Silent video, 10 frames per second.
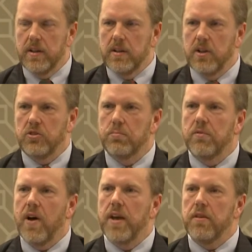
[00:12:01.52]
Does it
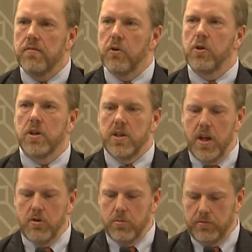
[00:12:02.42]
provide the full
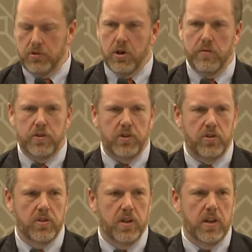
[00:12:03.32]
continuum of
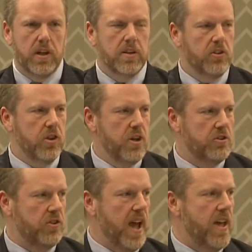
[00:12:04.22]
services? Does it
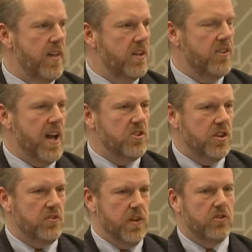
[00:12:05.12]
understand that it's not
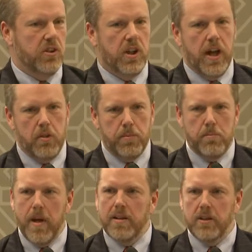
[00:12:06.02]
just physical health but
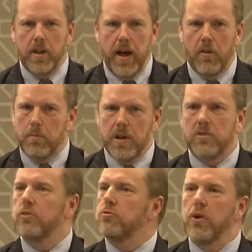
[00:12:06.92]
mental health
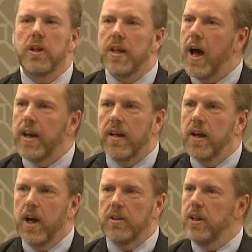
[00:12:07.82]
because there's really not a,
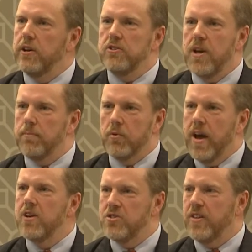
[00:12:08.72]
a clear
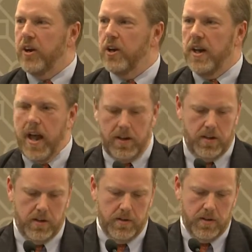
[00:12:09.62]
separation? They're
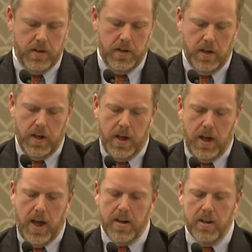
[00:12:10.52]
connected.
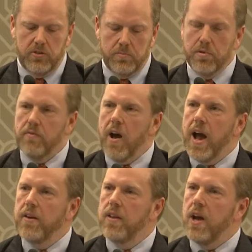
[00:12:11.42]
And does it
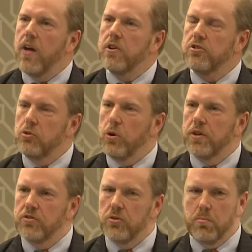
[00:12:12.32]
provide the other sort
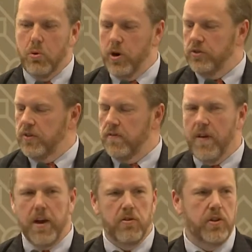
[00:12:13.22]
of supports that
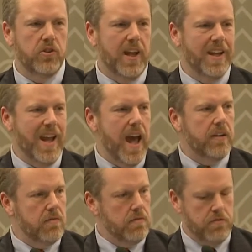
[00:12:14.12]
veterans can get
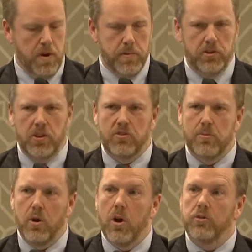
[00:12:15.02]
from a system
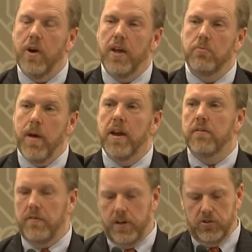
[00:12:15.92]
that also has
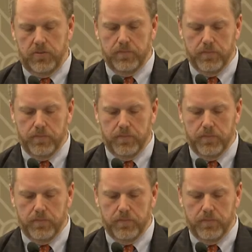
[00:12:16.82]
benefits?